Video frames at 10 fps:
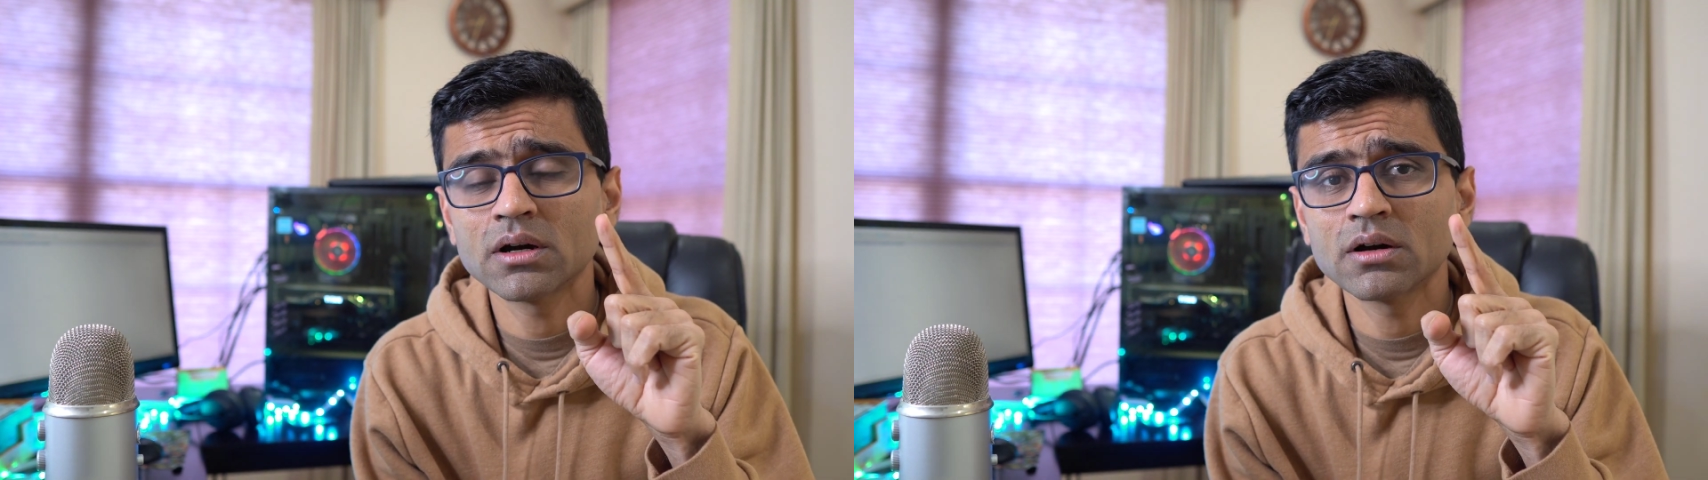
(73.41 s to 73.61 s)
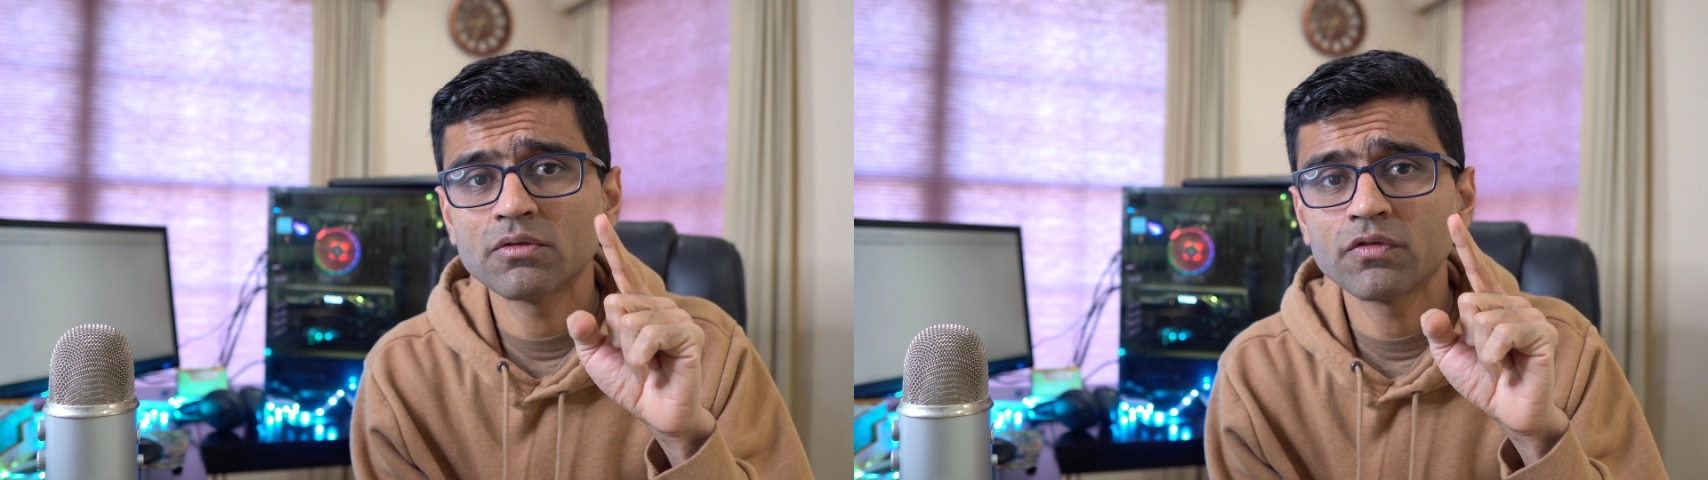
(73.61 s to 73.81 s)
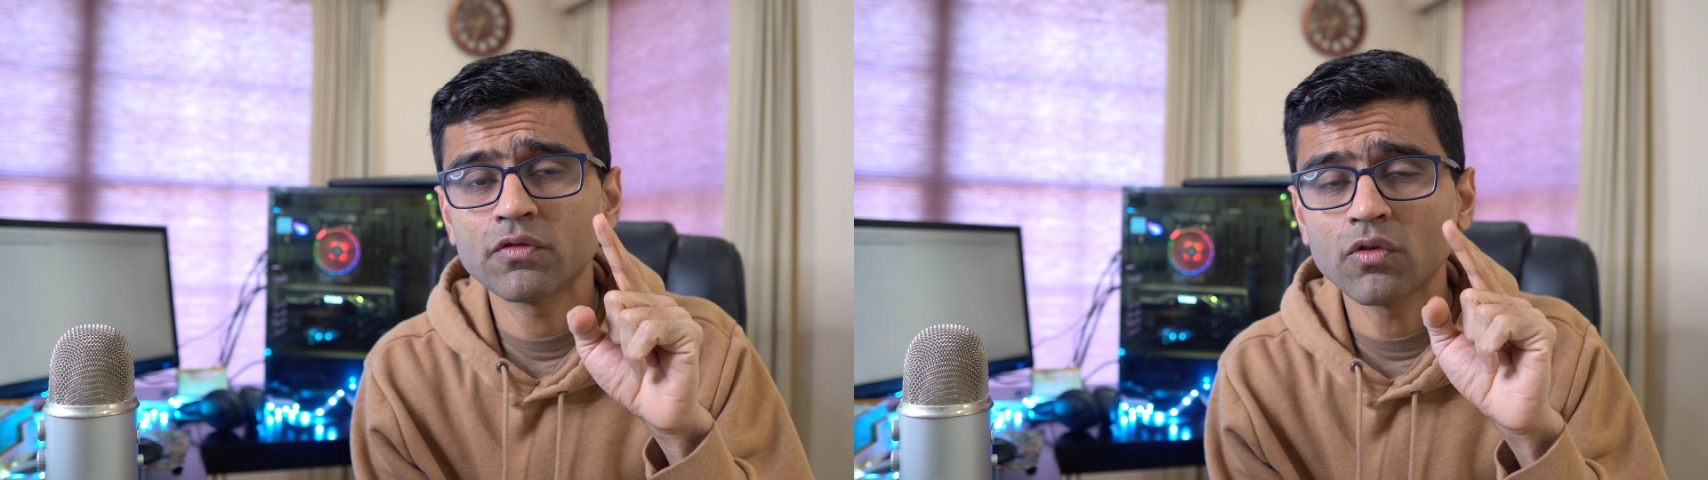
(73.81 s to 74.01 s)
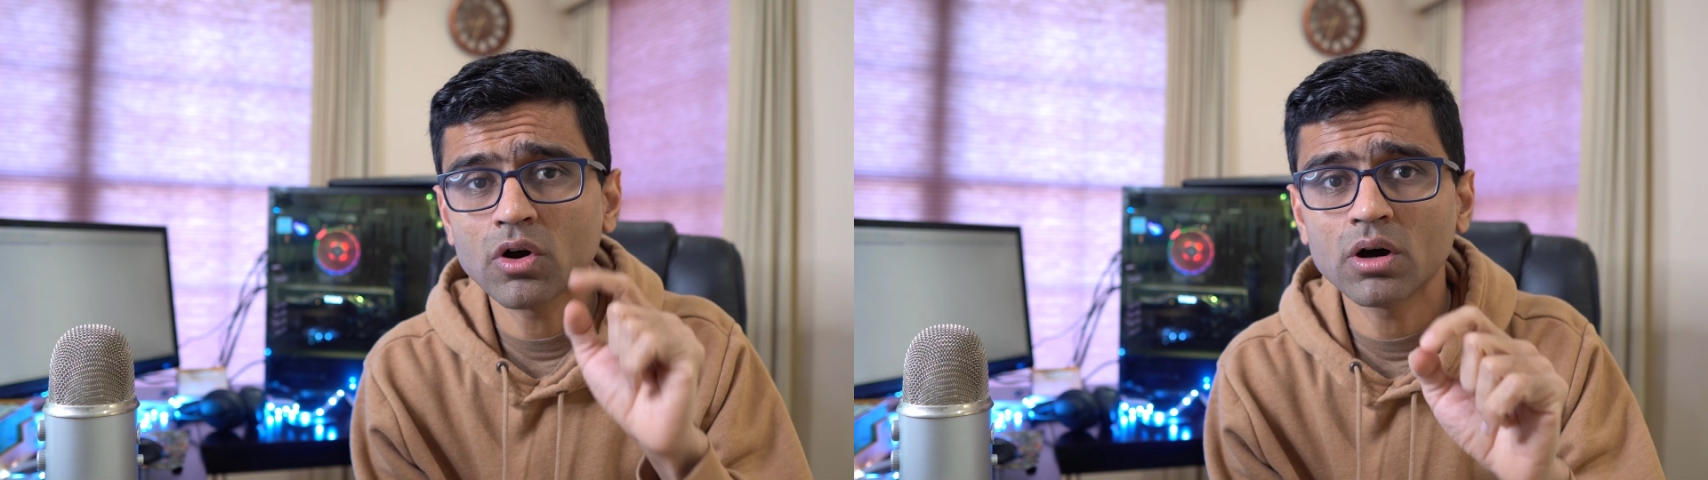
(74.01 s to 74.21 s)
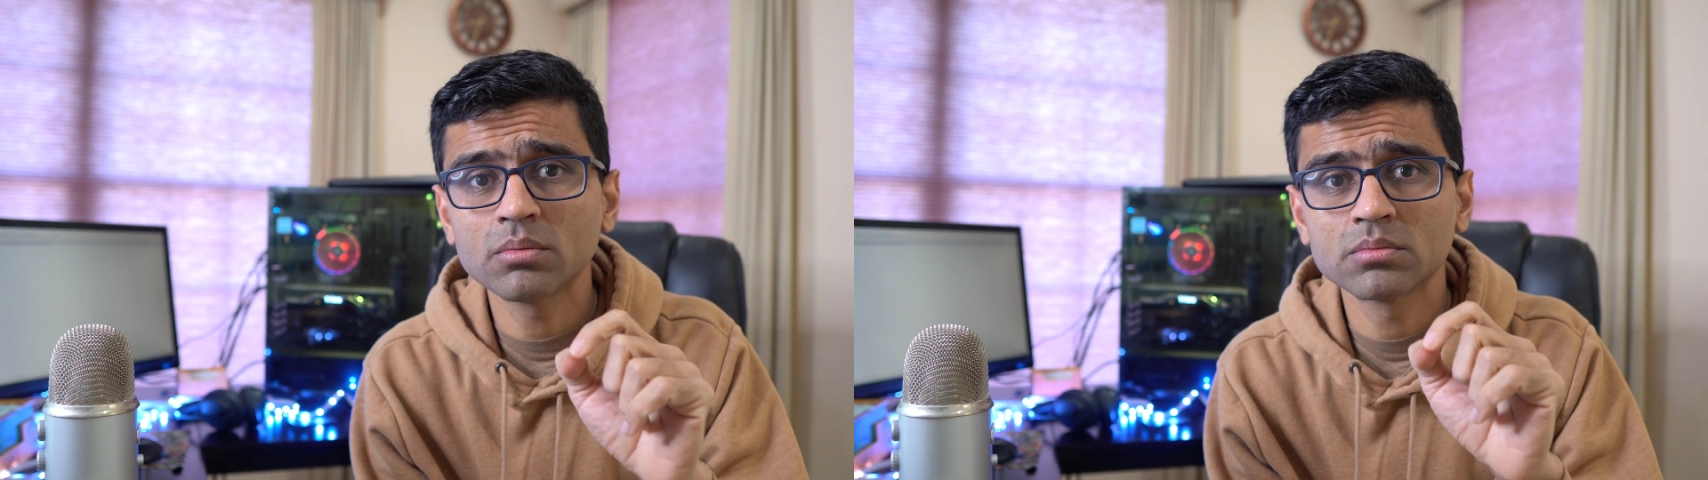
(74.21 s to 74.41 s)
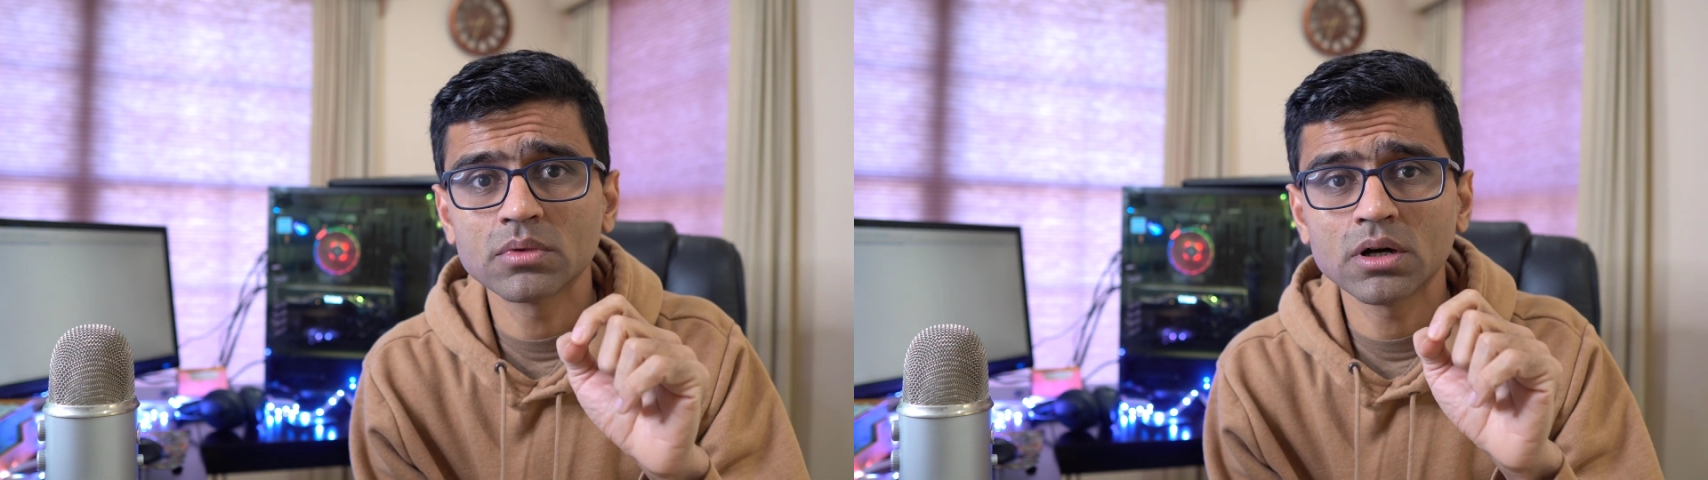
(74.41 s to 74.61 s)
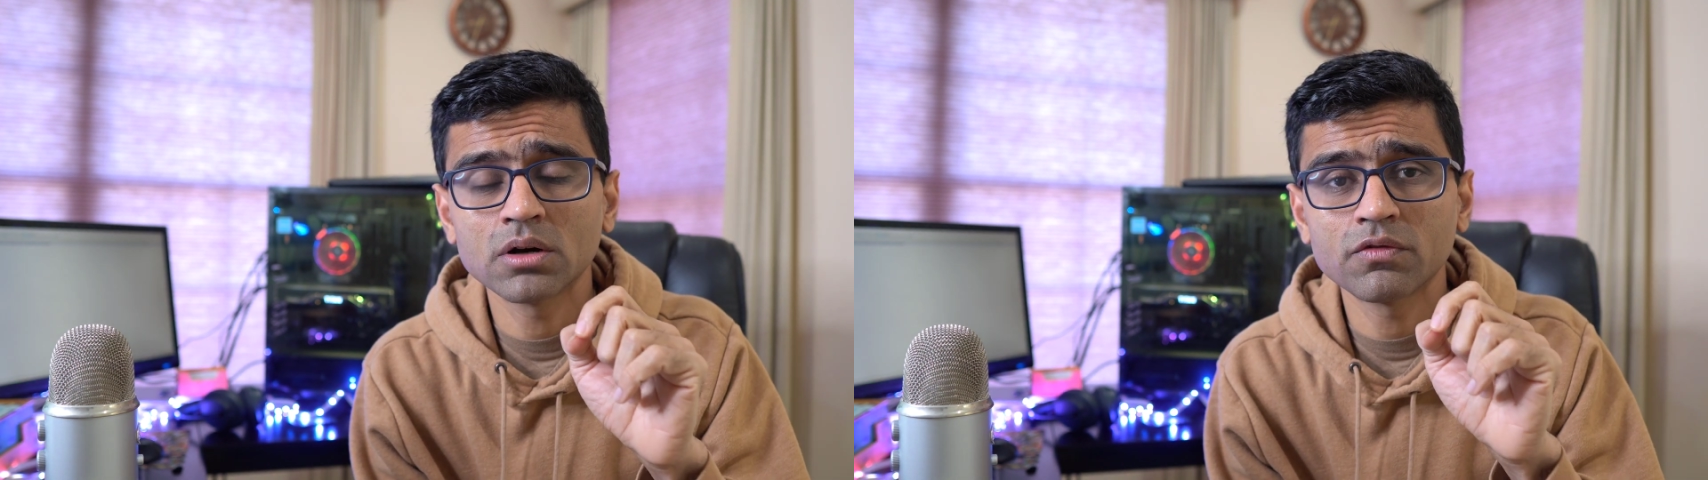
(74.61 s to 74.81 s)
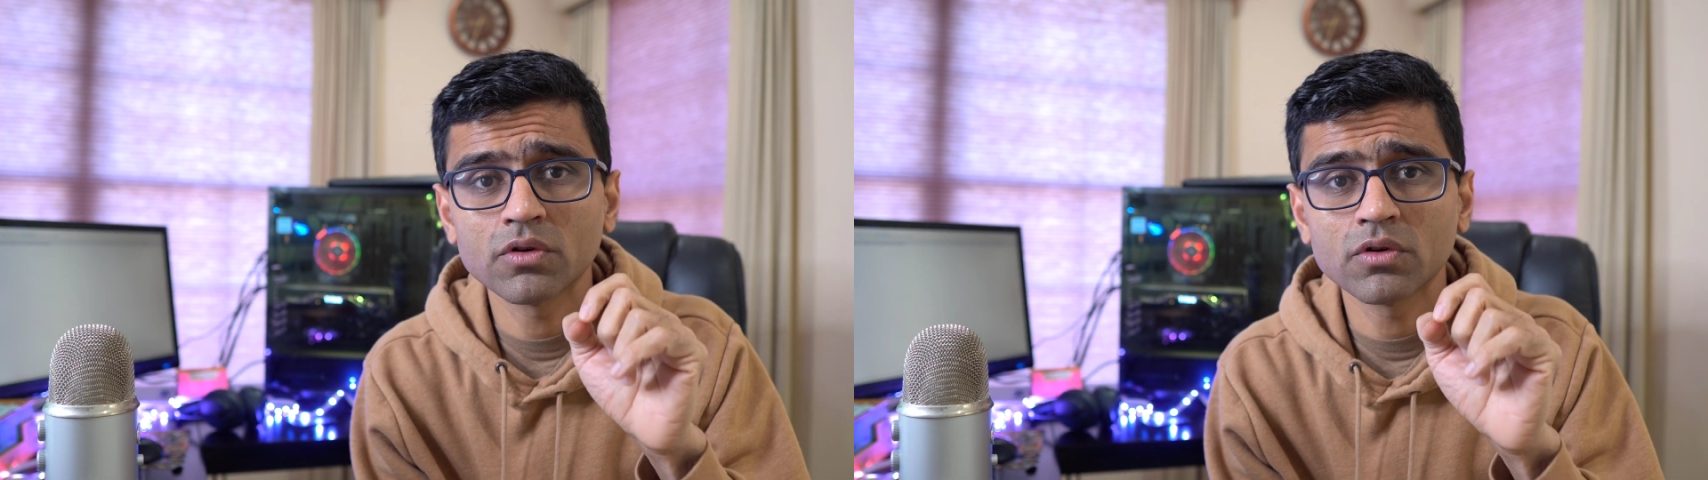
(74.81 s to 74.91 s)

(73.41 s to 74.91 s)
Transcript: a form uh,